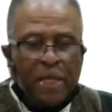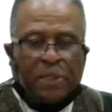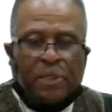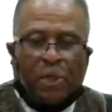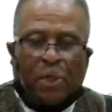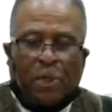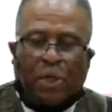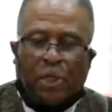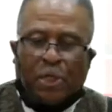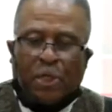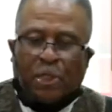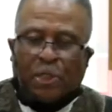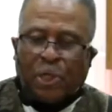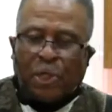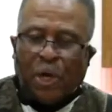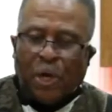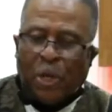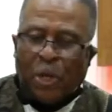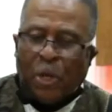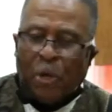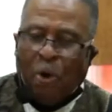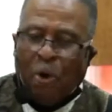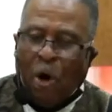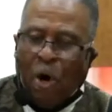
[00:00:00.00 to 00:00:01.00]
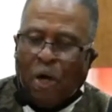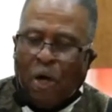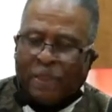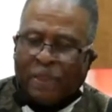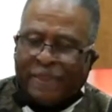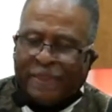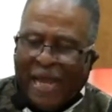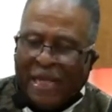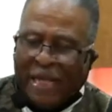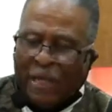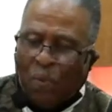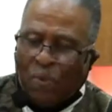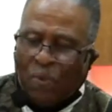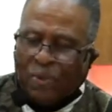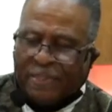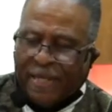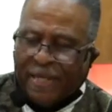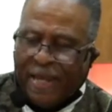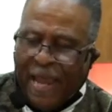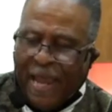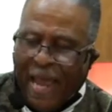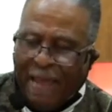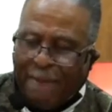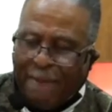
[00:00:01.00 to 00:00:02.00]
continue on that which
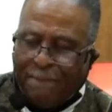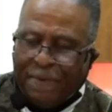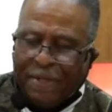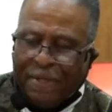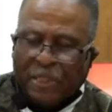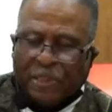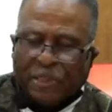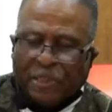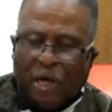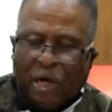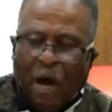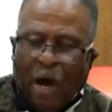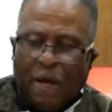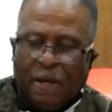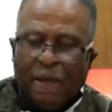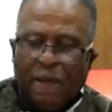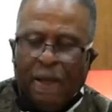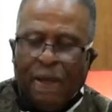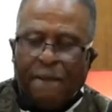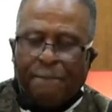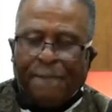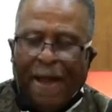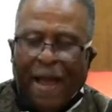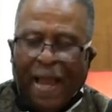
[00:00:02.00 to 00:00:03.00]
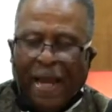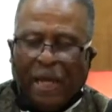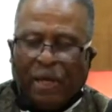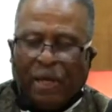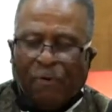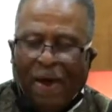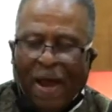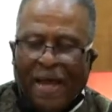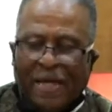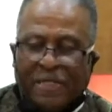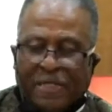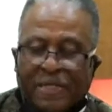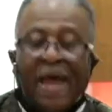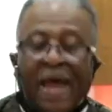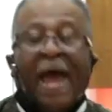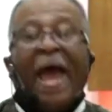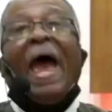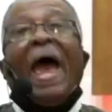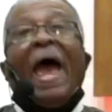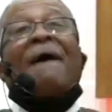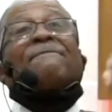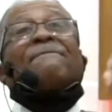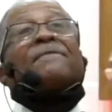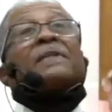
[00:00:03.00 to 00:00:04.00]
they had been taught by Christ.
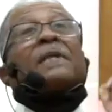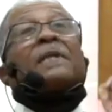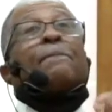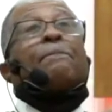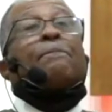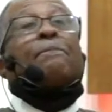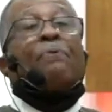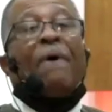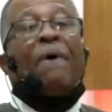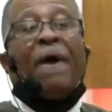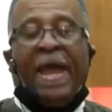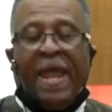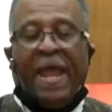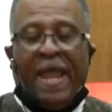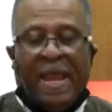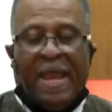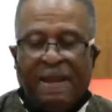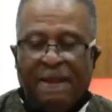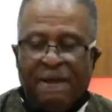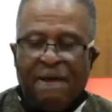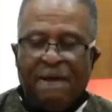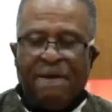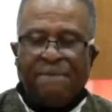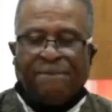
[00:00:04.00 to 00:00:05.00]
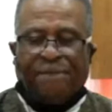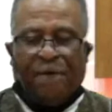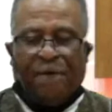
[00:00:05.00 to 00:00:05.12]
After praying for